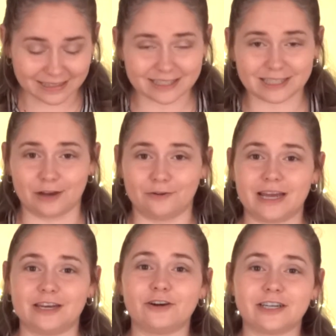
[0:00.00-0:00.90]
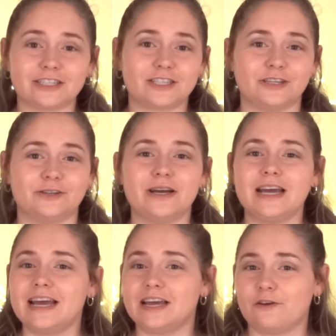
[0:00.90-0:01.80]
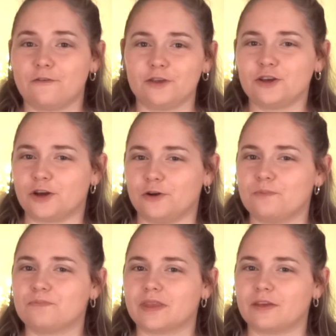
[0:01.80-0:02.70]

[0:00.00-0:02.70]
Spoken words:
So in order to, you know,